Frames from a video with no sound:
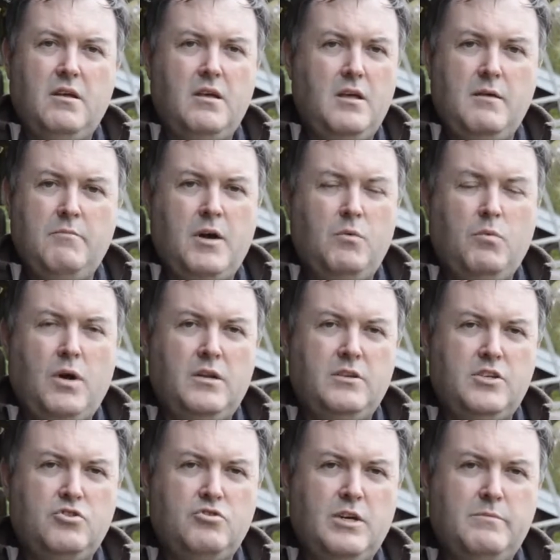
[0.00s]
In my
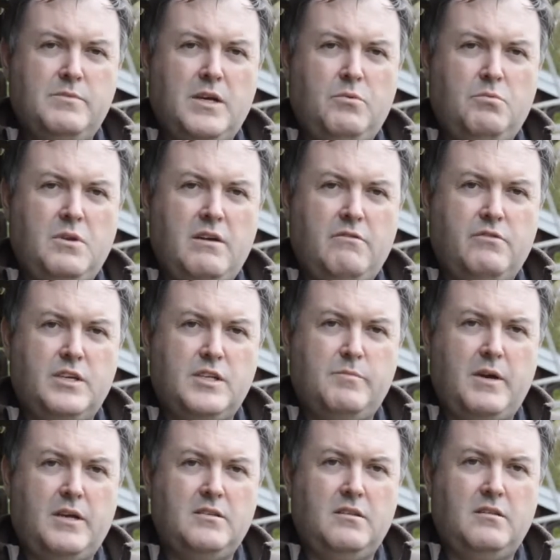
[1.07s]
wildest dreams, I would never
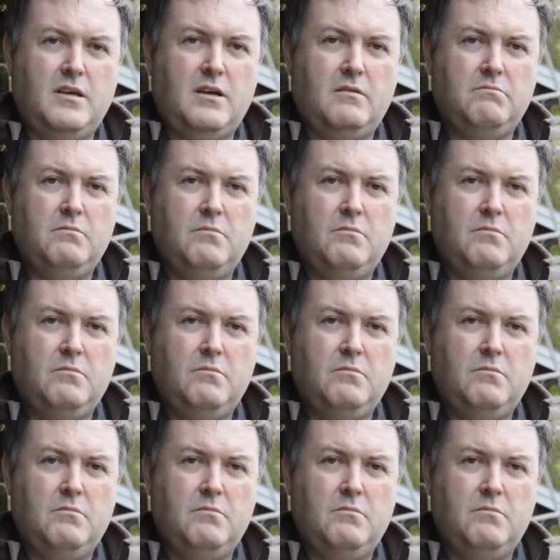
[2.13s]
expected that.